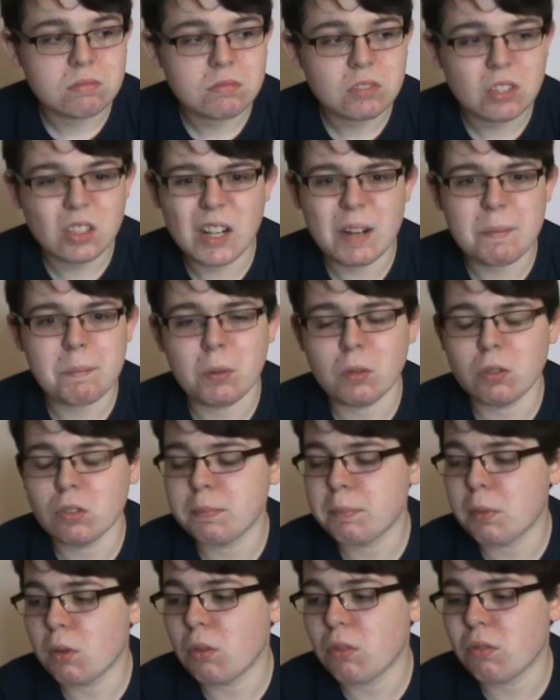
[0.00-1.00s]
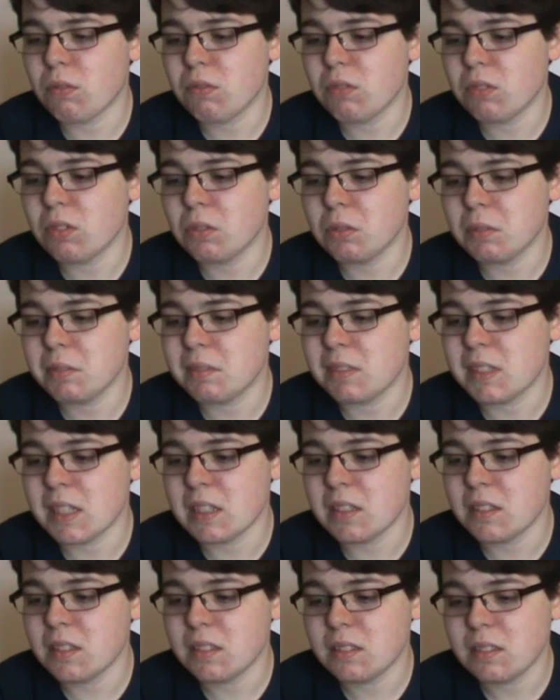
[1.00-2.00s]
Gonna have pulled pork for
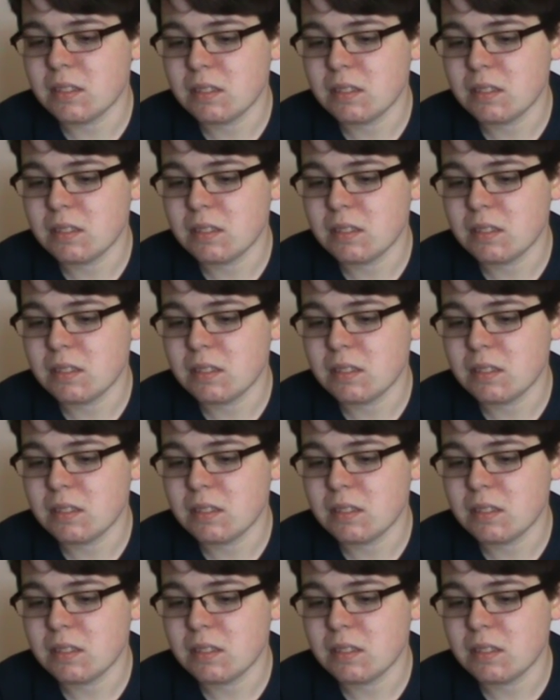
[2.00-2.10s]
dinner.